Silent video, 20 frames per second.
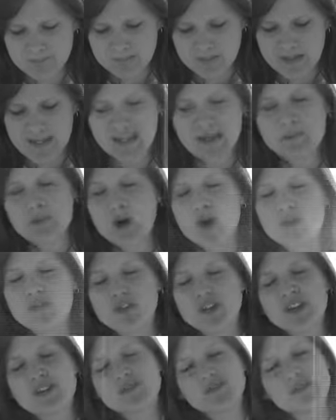they came
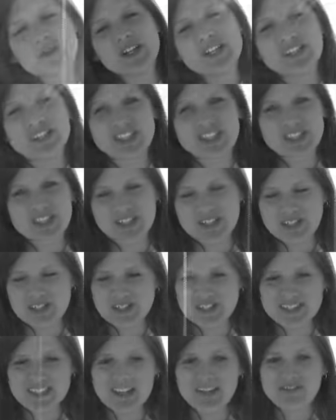over in voyaging
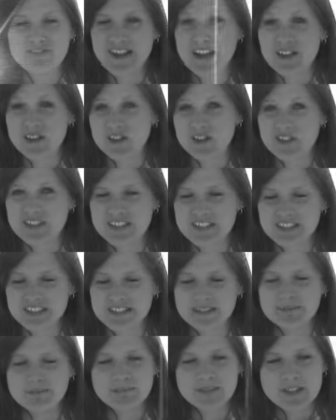canoes and they found New
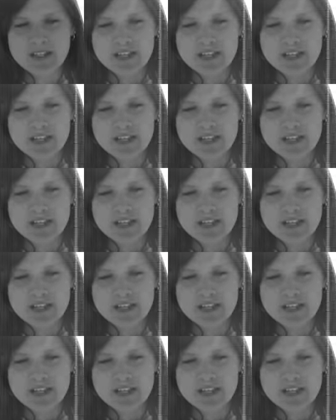Zealand.